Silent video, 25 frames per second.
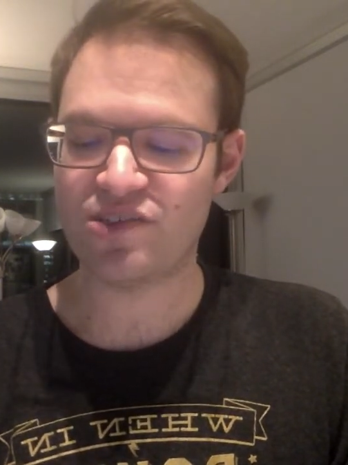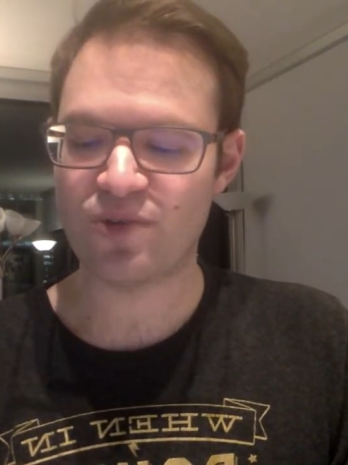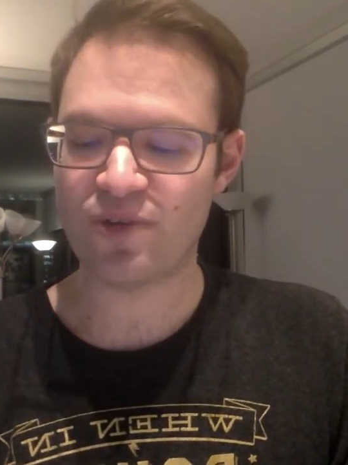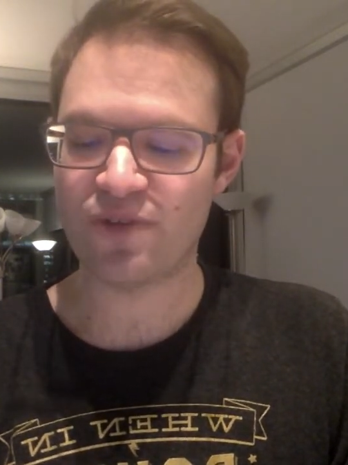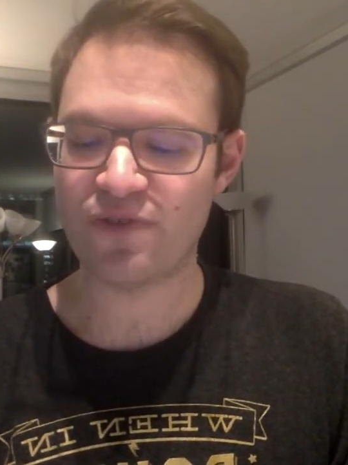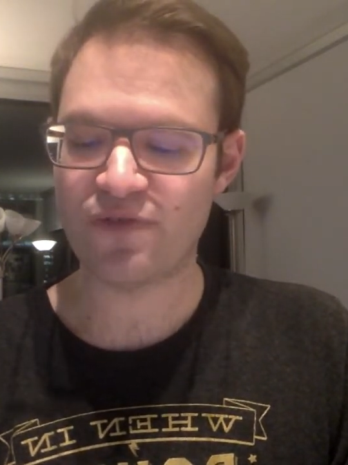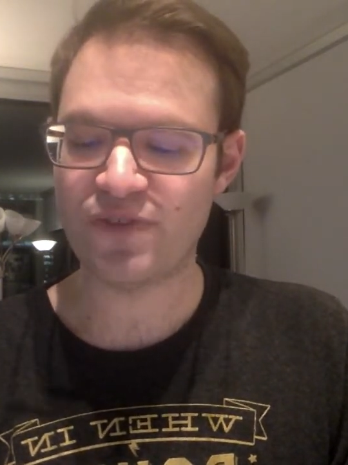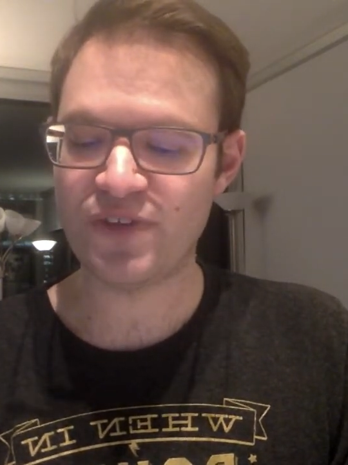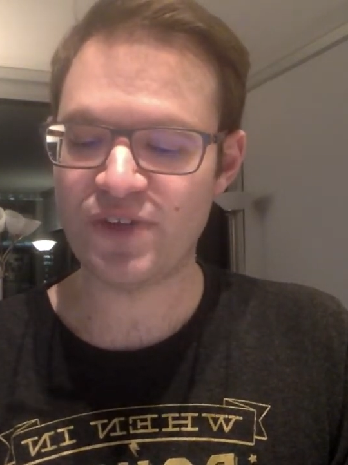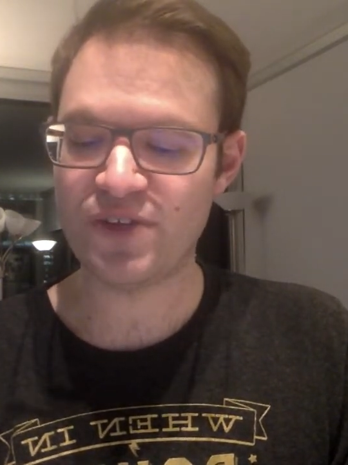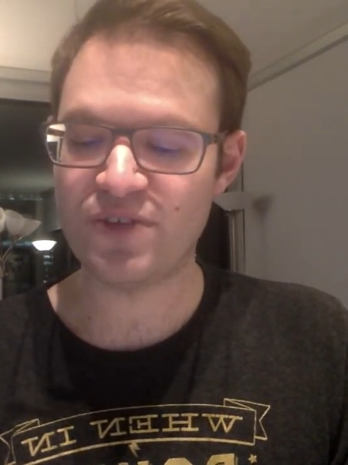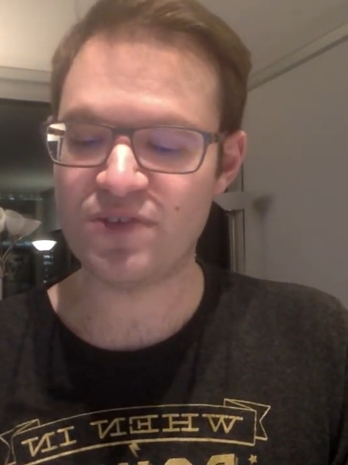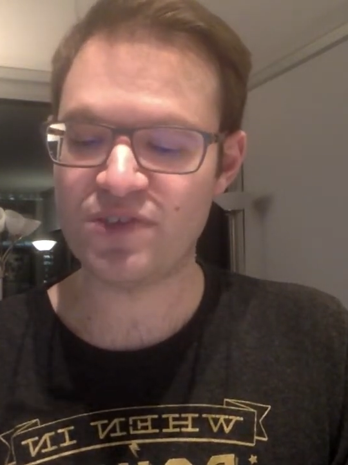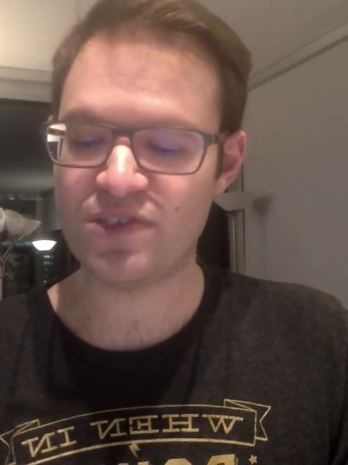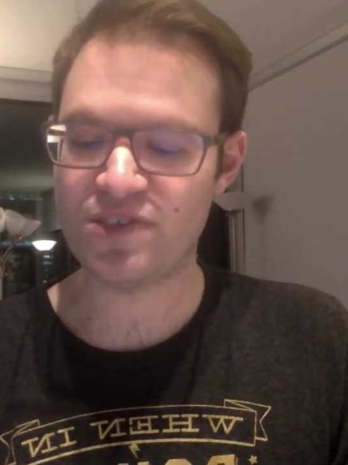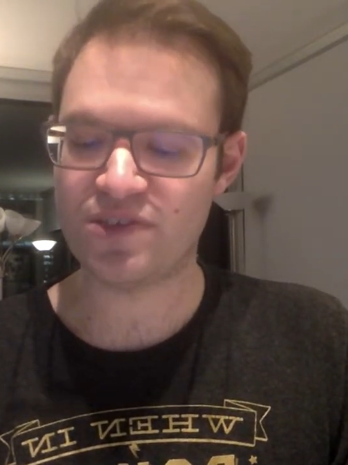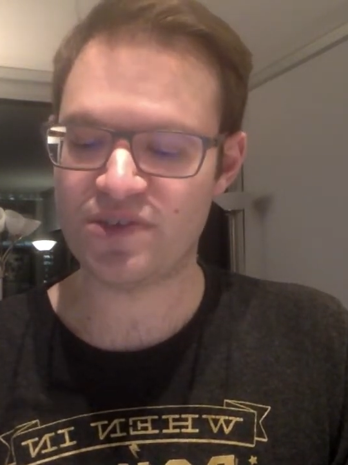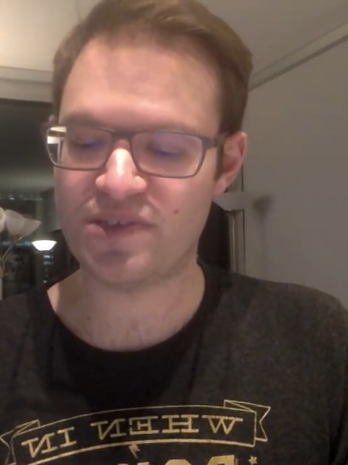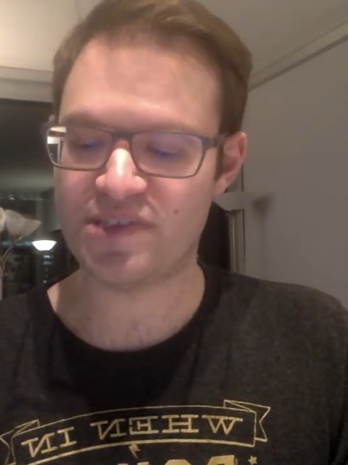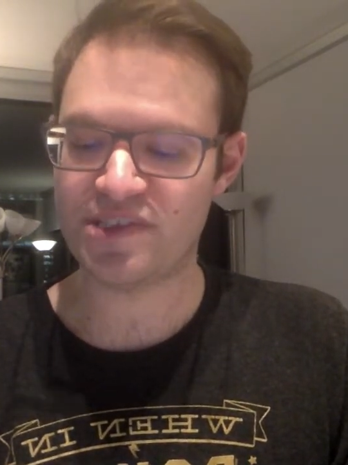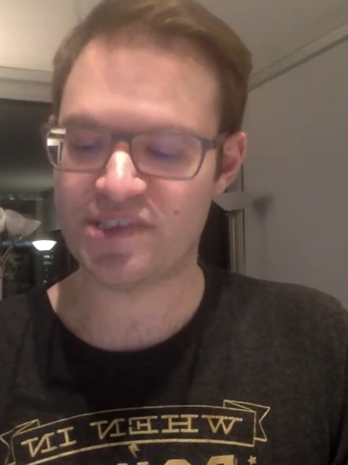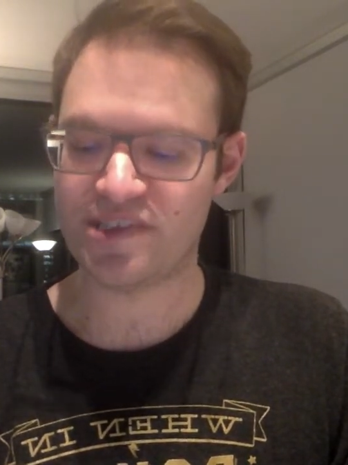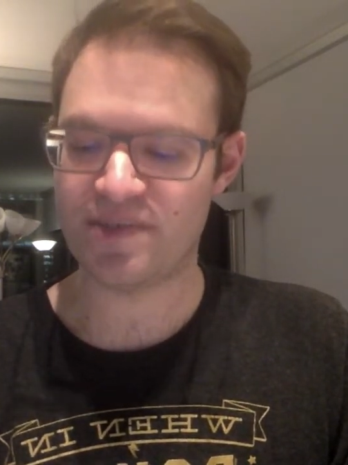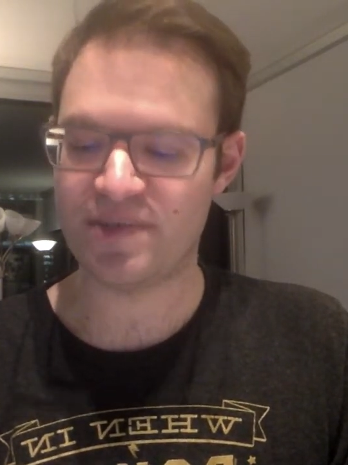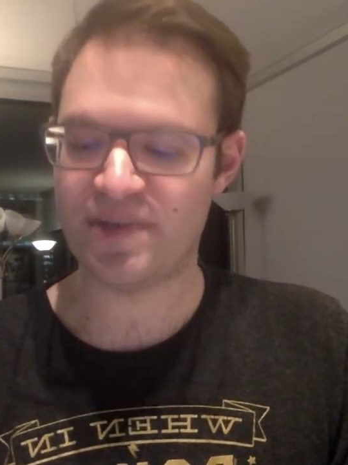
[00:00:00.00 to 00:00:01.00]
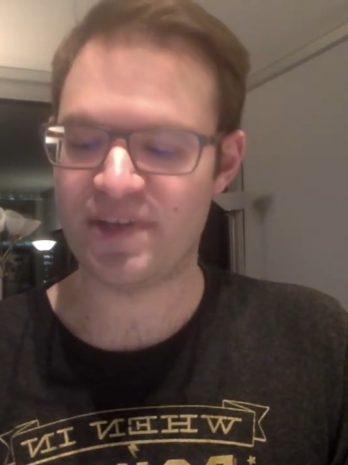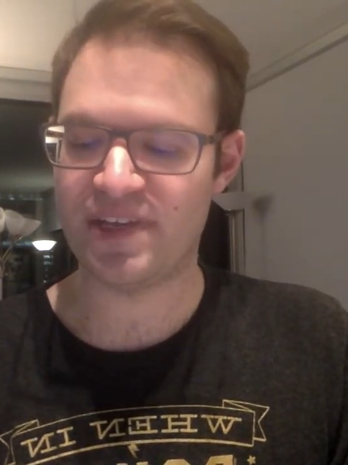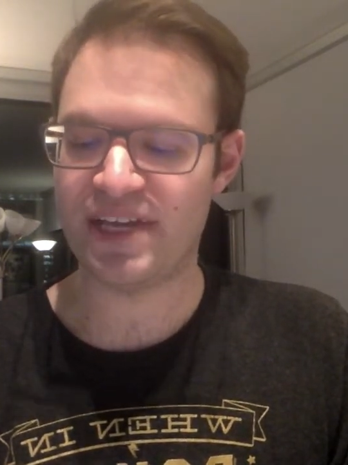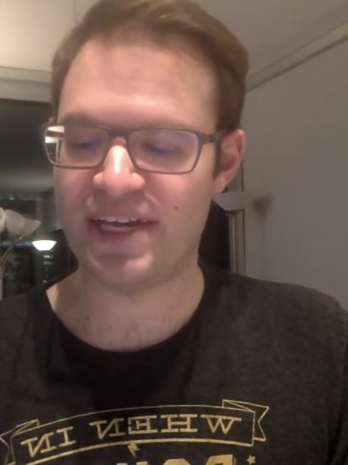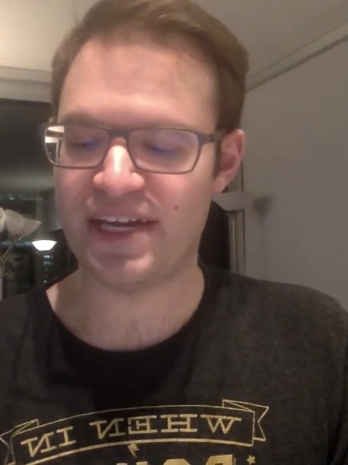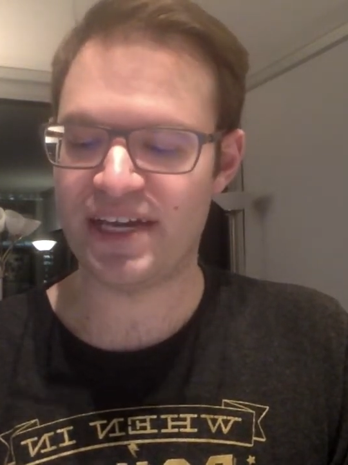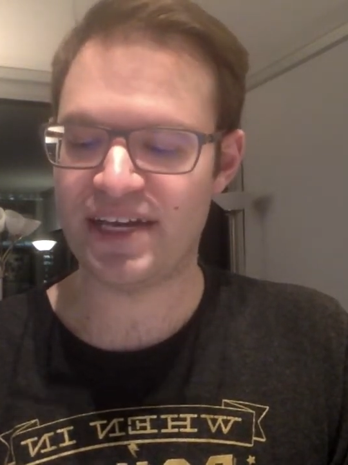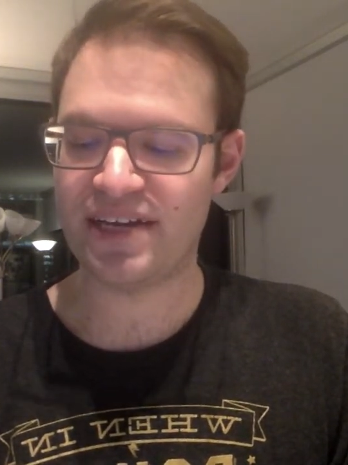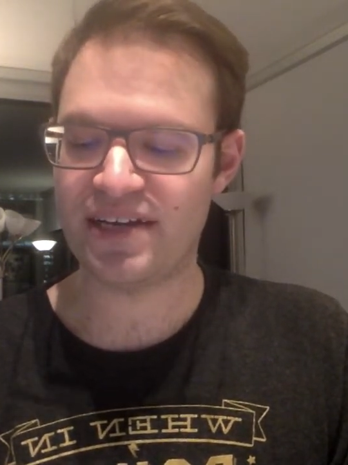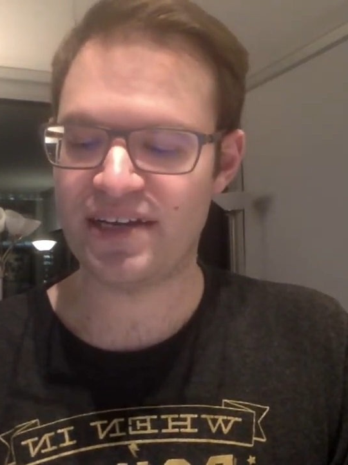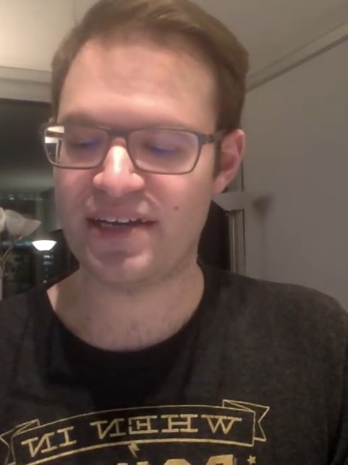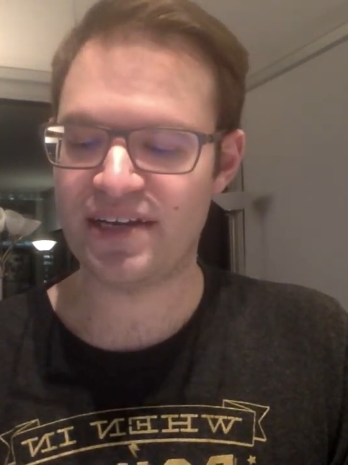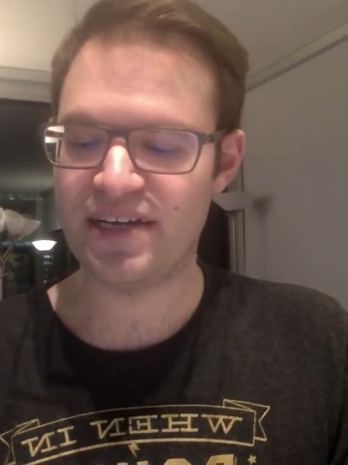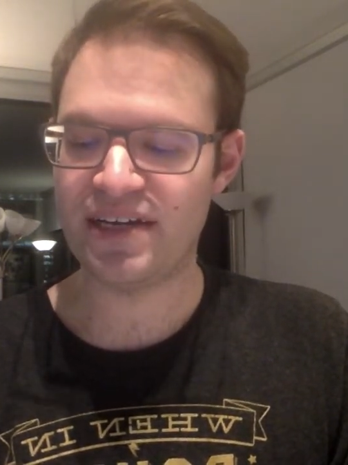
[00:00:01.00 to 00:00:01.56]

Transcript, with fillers: refuse to assimilate.